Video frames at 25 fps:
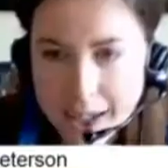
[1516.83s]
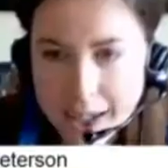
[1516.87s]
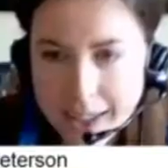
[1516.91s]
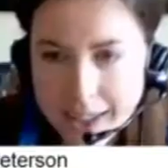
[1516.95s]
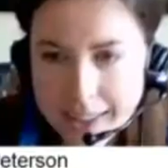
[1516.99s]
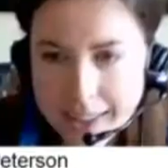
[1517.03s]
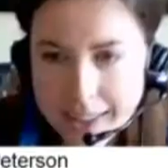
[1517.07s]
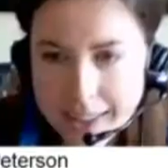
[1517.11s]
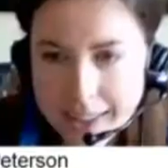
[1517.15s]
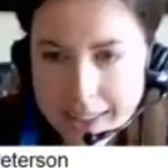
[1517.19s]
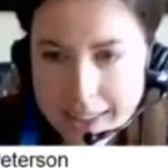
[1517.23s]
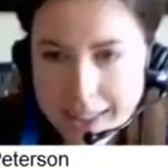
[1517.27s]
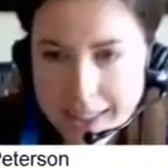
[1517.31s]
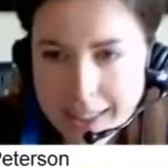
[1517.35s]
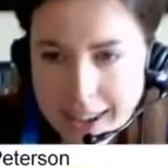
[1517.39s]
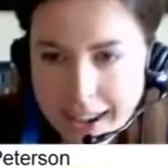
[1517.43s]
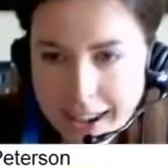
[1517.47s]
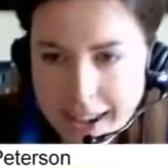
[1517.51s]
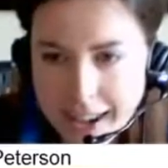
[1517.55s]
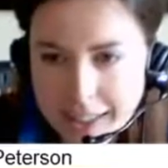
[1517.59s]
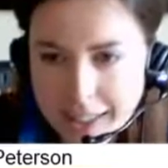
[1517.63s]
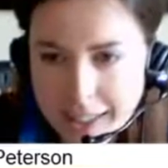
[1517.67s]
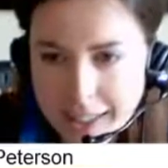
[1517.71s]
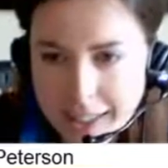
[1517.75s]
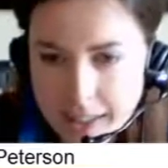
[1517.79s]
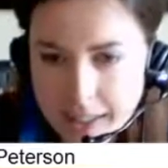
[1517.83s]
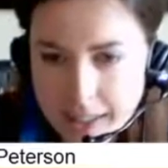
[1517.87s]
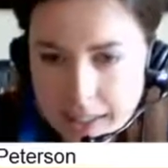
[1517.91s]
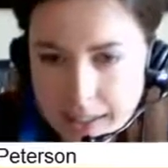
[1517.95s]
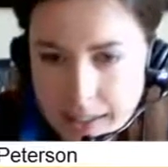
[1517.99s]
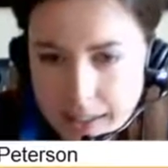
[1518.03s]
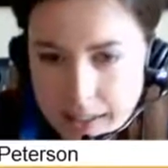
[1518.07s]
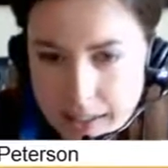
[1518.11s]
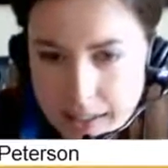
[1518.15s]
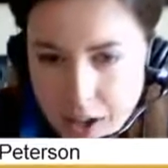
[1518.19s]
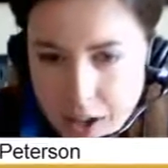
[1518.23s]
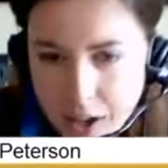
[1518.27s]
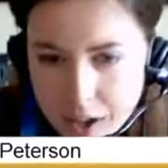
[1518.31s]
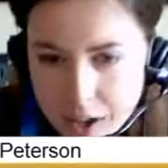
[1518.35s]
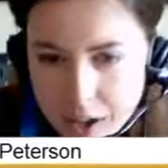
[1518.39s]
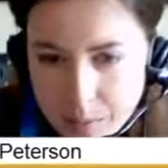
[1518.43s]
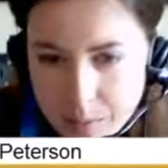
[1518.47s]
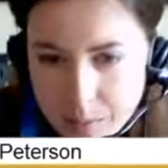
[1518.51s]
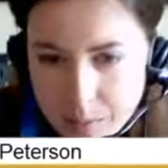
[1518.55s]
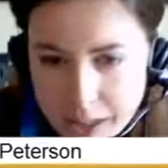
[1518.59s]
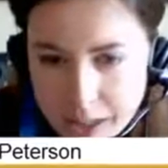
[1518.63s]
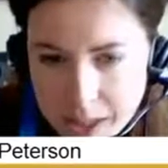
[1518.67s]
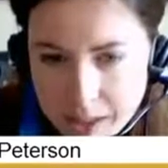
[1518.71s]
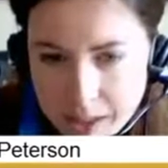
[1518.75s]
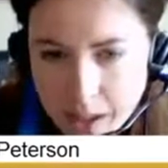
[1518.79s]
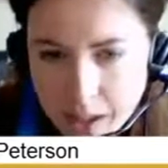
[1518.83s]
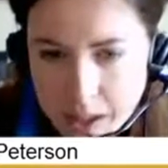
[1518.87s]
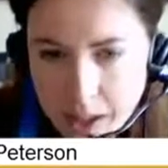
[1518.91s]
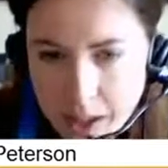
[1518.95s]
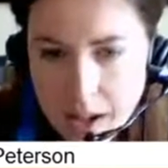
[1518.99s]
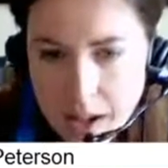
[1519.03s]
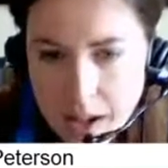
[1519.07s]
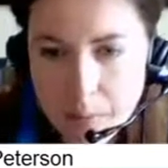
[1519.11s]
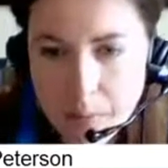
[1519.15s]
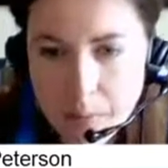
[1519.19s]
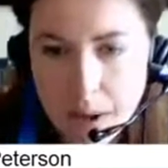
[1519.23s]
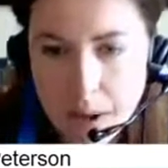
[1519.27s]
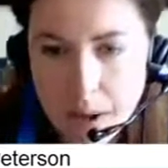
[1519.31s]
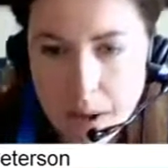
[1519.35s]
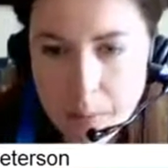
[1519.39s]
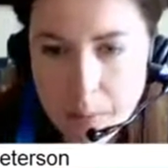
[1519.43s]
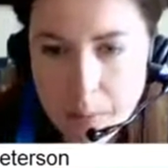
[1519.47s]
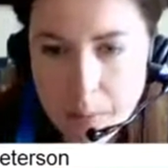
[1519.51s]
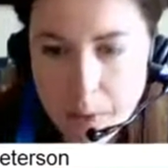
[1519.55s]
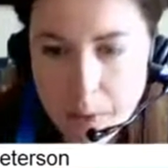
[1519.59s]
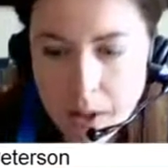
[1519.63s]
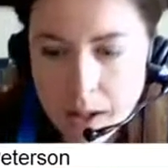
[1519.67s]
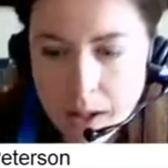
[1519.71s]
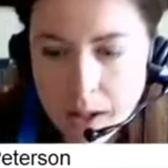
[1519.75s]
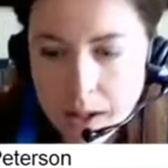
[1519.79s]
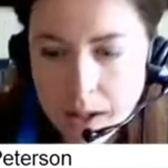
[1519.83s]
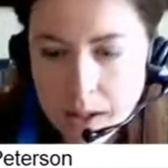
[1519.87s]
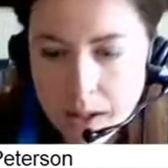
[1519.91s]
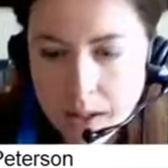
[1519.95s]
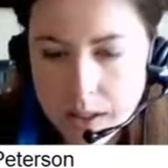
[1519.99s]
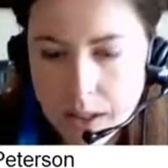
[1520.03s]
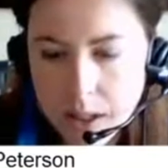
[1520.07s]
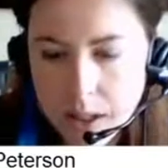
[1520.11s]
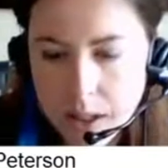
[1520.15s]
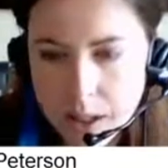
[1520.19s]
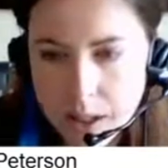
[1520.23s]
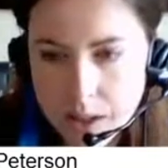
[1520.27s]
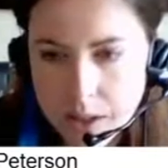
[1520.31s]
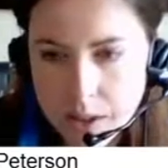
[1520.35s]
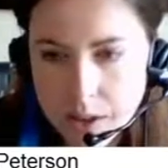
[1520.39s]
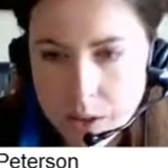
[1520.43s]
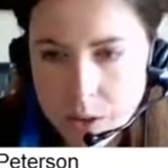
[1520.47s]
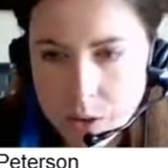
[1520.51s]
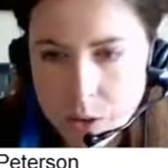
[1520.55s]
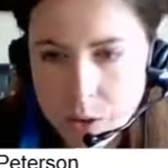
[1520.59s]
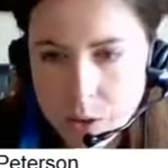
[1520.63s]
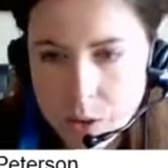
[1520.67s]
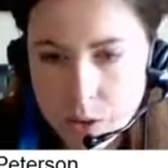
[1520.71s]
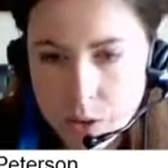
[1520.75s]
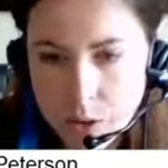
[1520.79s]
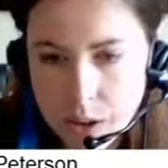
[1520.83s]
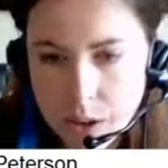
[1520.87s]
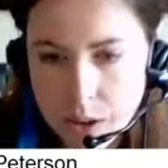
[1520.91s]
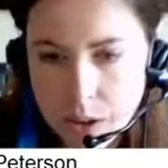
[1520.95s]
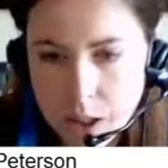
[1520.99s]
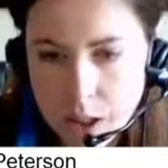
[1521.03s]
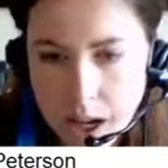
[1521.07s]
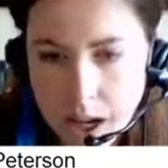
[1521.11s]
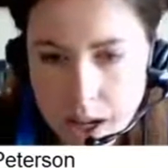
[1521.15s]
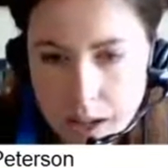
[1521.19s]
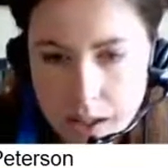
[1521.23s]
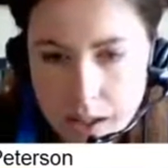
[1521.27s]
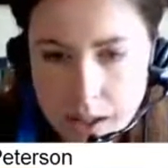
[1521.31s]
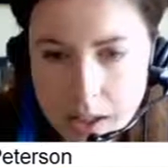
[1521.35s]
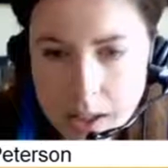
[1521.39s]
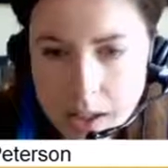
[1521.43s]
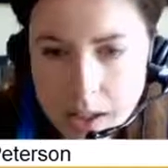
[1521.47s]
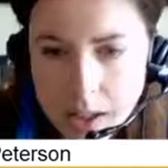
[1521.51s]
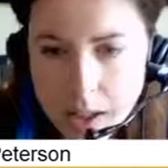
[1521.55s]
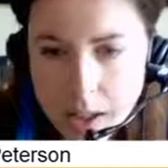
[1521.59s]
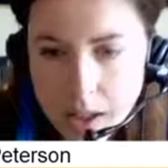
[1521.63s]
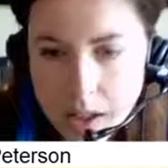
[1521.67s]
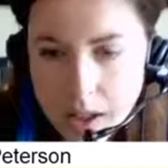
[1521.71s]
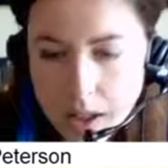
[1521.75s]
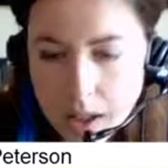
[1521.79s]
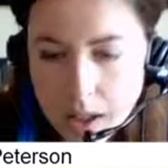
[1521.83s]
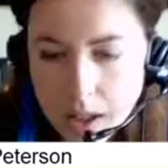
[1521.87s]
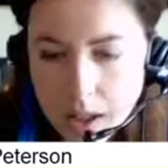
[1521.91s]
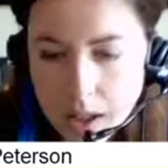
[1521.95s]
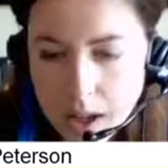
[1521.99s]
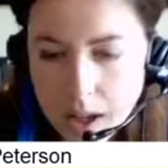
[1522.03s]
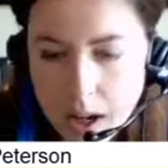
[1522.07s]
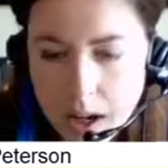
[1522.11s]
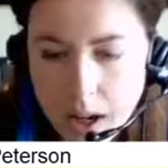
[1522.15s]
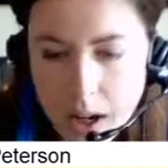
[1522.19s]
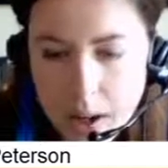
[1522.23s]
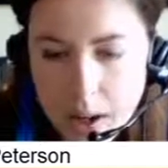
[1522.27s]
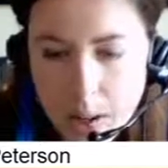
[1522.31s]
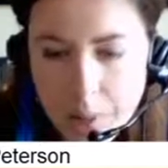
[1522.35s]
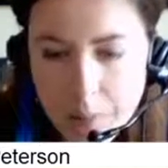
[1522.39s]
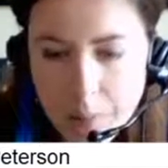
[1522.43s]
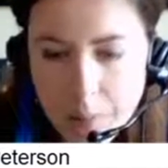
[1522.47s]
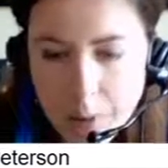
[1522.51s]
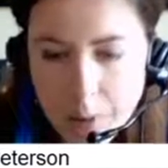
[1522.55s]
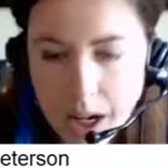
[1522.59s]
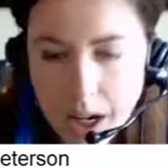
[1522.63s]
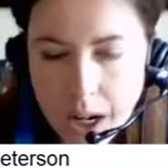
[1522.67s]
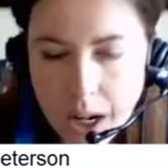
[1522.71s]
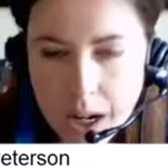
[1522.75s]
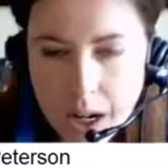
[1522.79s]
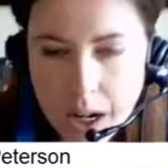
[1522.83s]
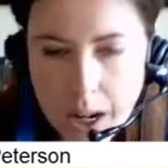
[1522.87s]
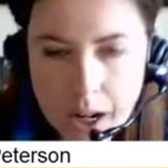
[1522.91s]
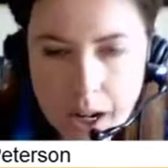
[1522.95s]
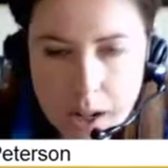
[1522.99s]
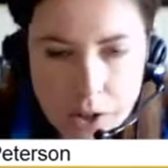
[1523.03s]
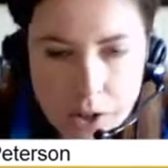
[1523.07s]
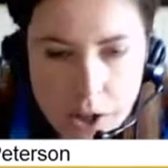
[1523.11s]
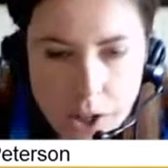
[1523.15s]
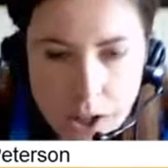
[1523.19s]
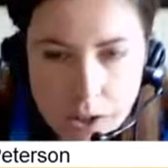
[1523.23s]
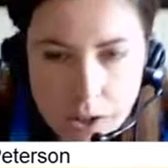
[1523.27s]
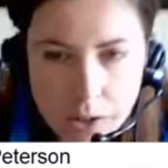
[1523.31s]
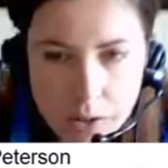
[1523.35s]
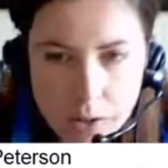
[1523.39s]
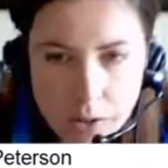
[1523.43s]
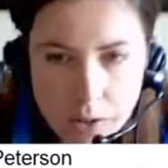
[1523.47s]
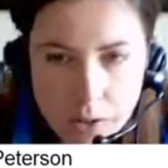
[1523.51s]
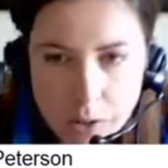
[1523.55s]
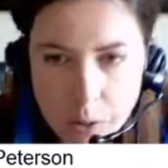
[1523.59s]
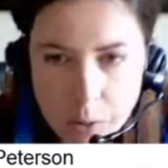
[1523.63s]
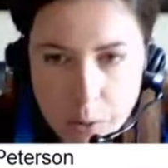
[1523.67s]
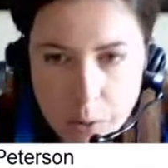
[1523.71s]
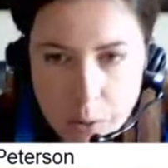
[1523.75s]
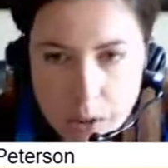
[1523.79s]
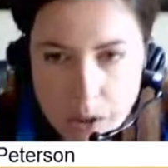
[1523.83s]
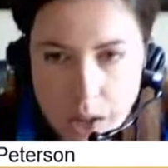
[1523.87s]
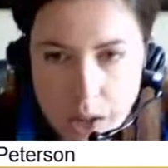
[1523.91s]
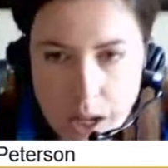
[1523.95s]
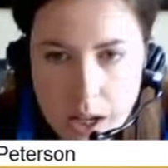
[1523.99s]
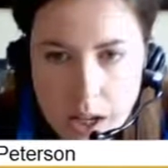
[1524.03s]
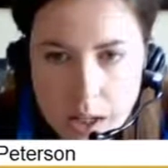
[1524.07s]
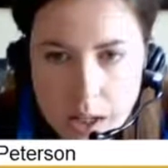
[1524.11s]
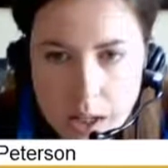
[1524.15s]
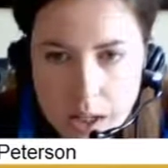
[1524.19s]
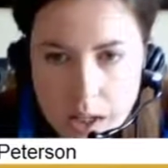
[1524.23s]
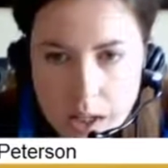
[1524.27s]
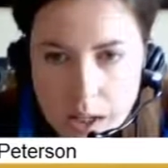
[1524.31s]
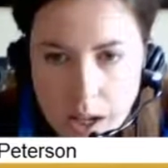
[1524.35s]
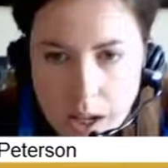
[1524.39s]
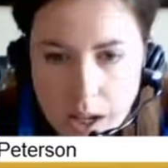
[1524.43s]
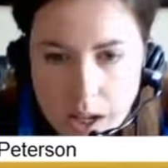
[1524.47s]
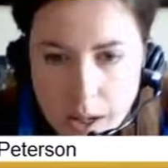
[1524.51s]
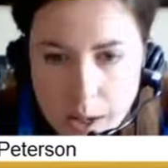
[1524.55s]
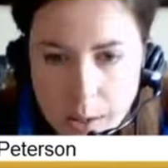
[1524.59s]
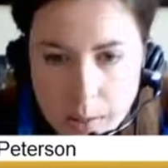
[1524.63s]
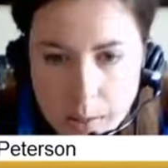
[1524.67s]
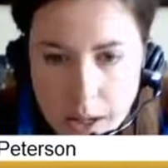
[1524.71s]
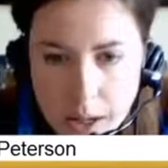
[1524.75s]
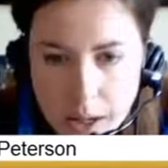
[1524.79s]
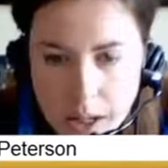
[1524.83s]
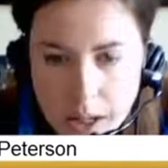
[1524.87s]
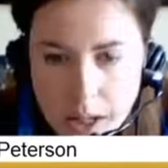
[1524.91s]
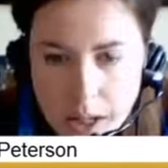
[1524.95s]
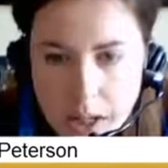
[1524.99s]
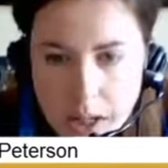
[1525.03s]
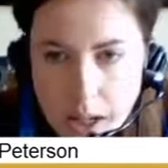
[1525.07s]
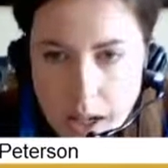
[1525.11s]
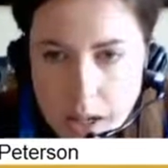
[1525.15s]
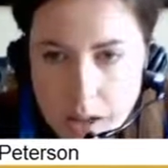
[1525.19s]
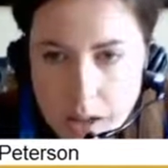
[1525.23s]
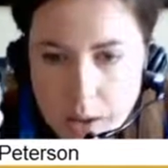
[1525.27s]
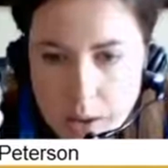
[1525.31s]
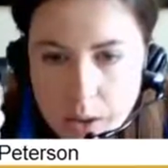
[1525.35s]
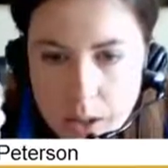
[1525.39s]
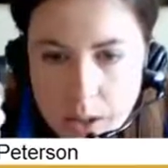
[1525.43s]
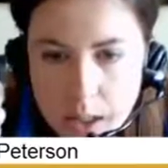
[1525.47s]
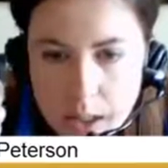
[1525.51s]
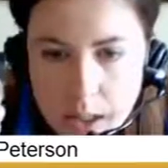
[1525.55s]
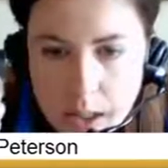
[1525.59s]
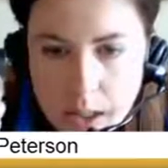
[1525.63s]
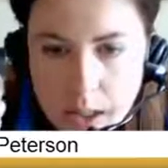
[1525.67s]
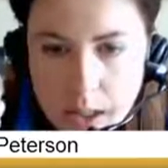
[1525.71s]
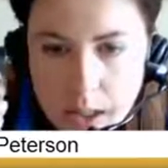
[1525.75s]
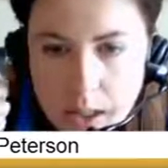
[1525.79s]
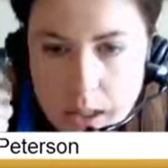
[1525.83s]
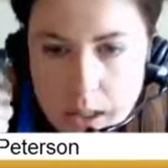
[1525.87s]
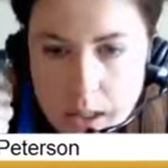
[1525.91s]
I guess in that sense it's art, because a lot of map art is not to true scale. But I generally put that in the diagrammatic category.